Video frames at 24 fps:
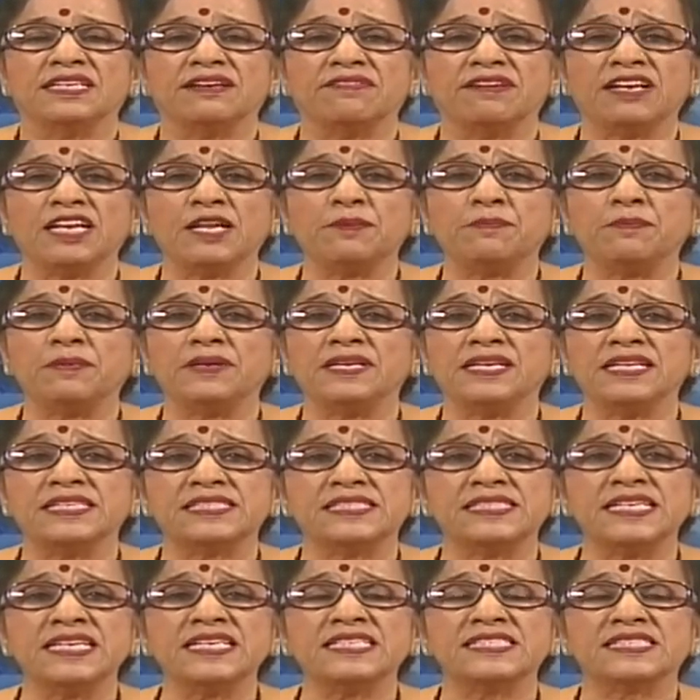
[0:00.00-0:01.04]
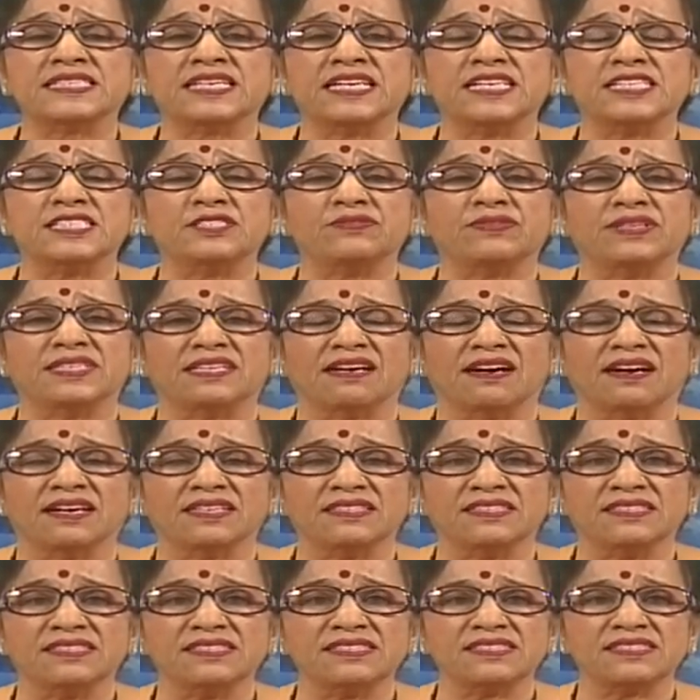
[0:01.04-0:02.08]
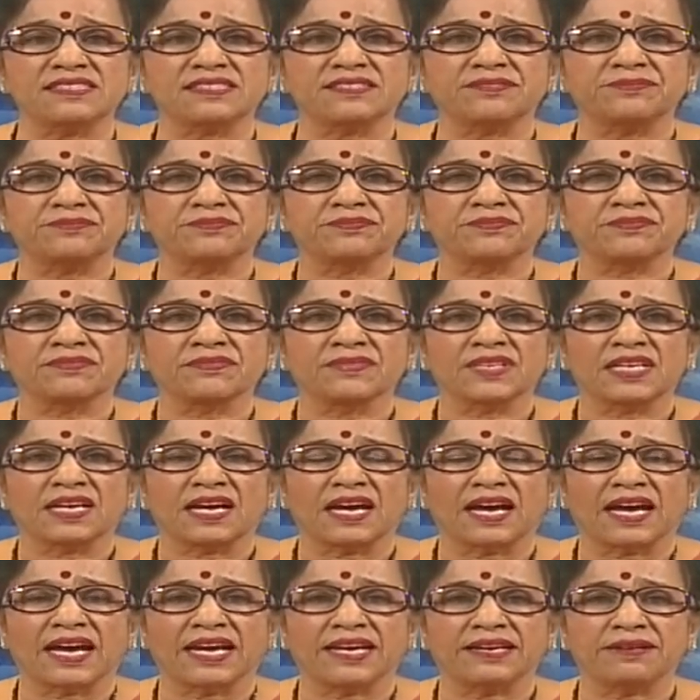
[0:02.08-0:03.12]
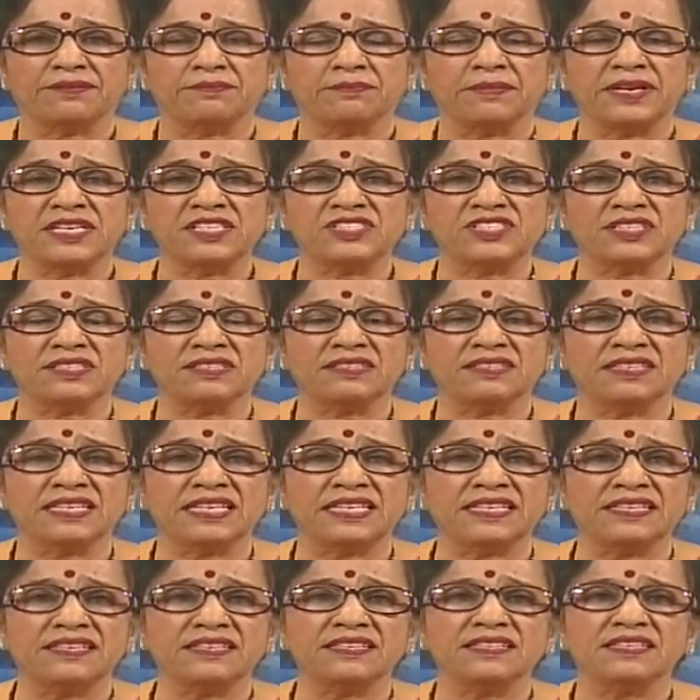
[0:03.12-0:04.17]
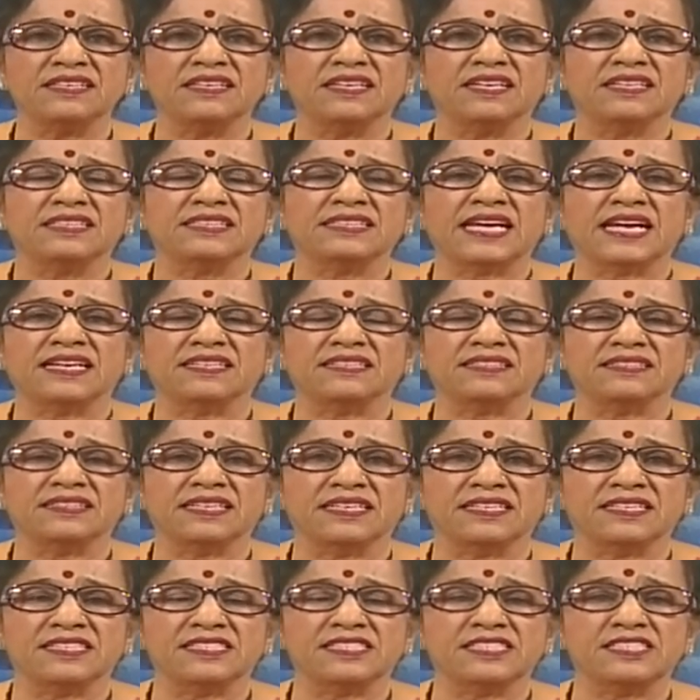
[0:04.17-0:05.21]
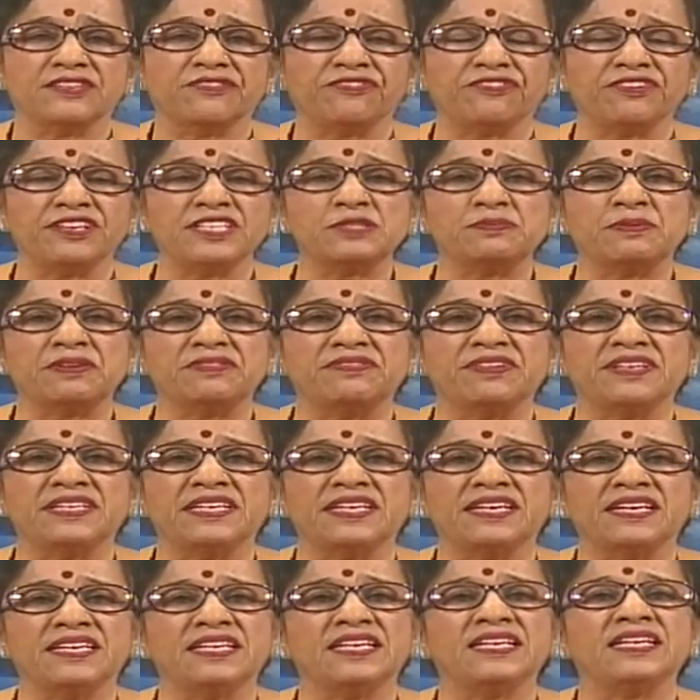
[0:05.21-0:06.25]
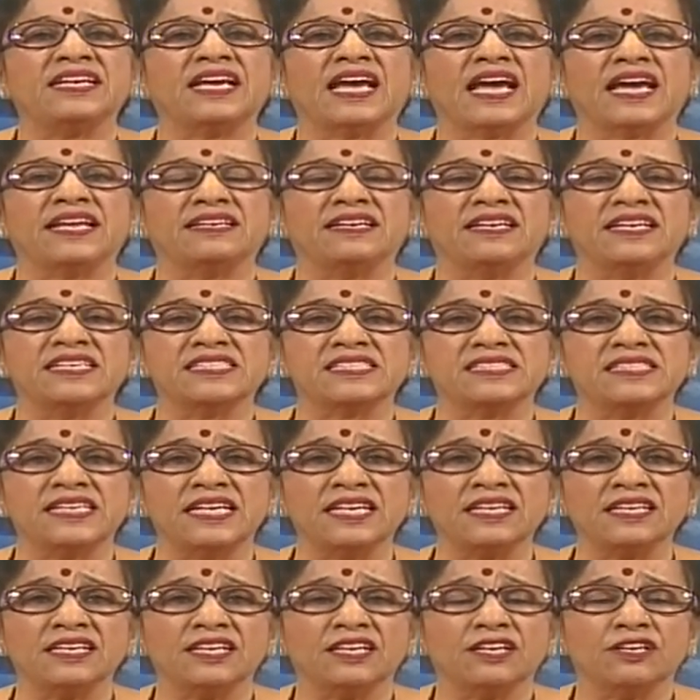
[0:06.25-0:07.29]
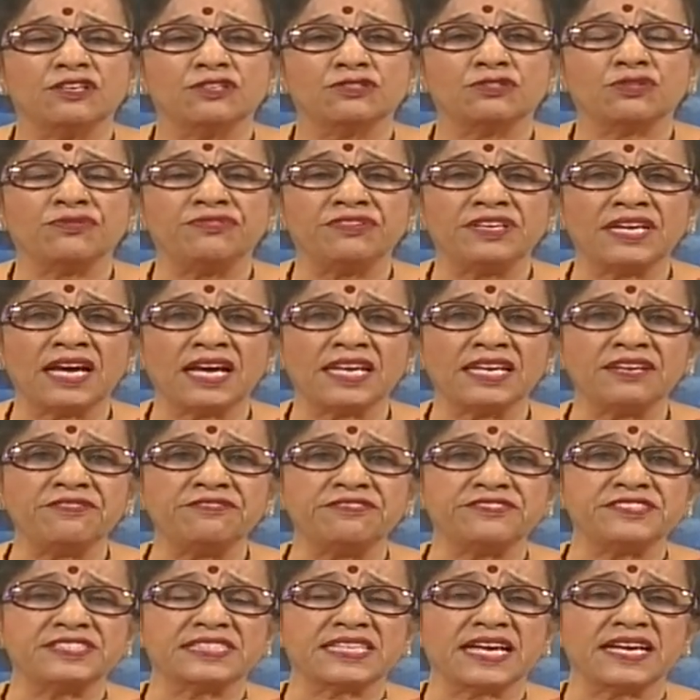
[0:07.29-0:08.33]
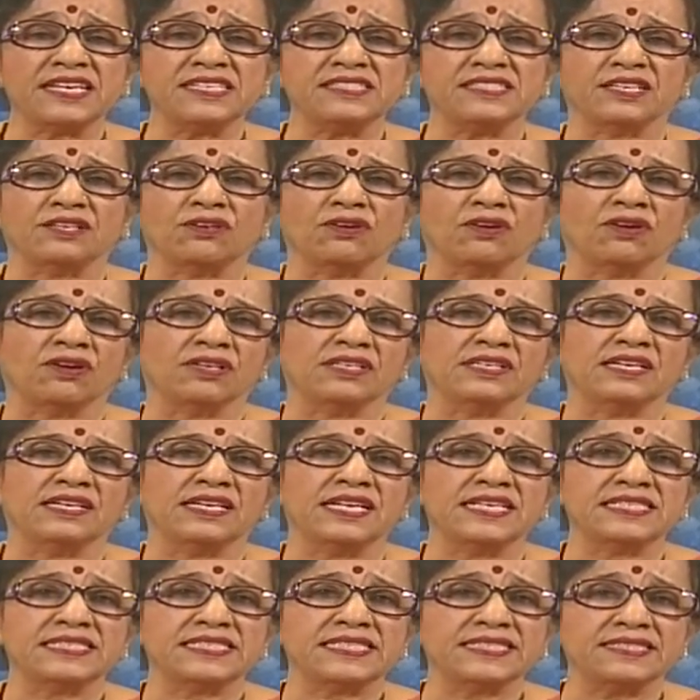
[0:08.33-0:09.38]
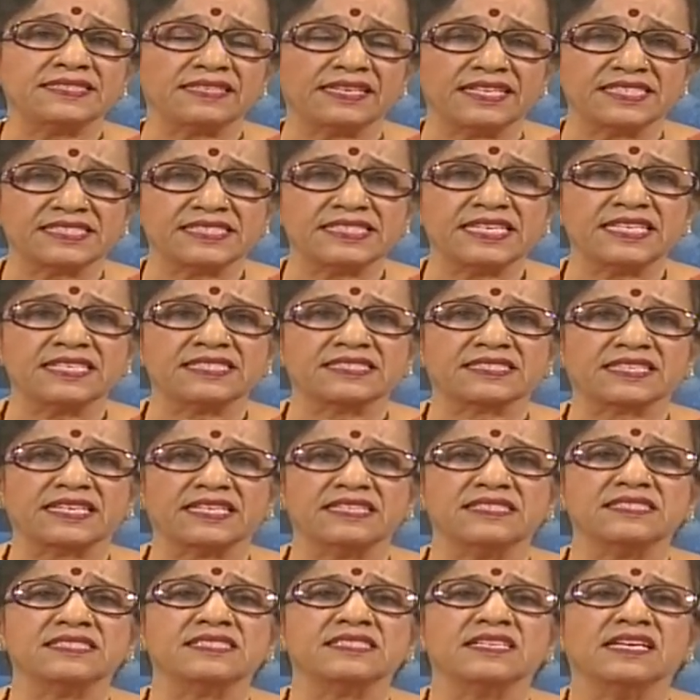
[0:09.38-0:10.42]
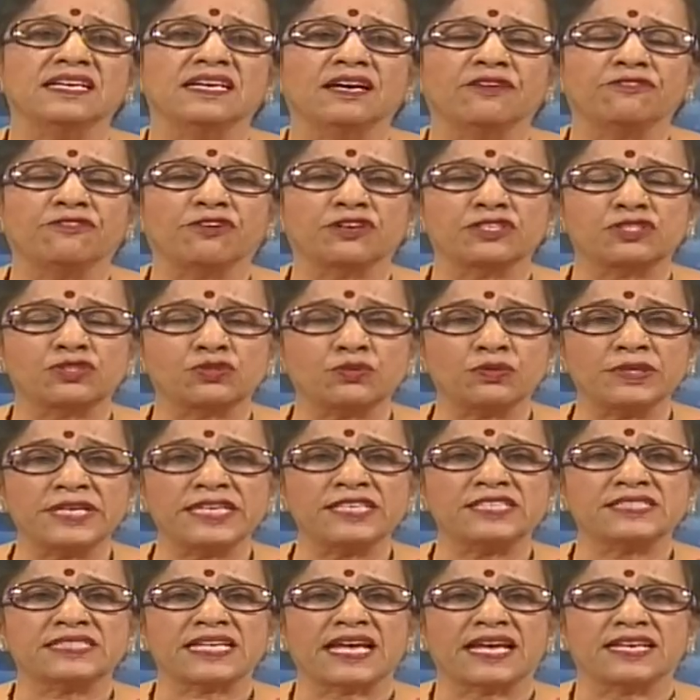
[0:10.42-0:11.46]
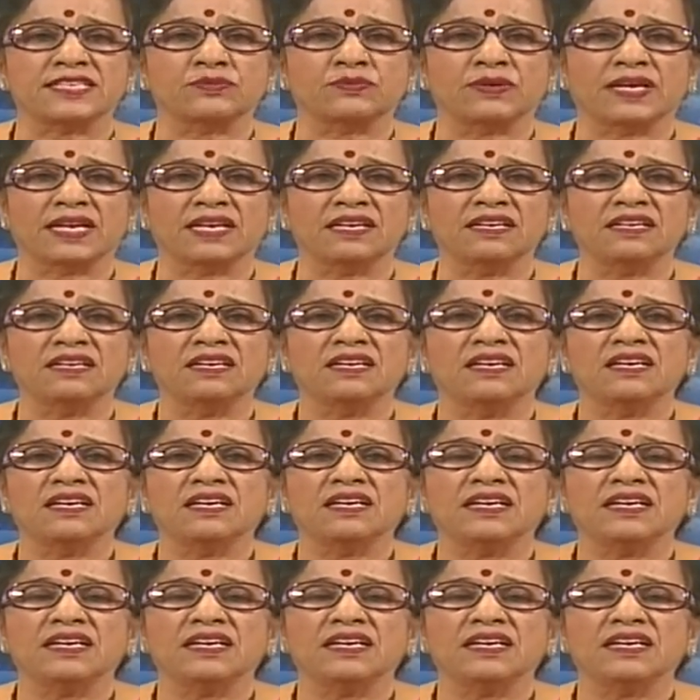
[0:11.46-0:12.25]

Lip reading: develop listening skills with others. I mentioned earlier that there is difference between hearing and listening. So, we are emphasizing on listening skills for students as well.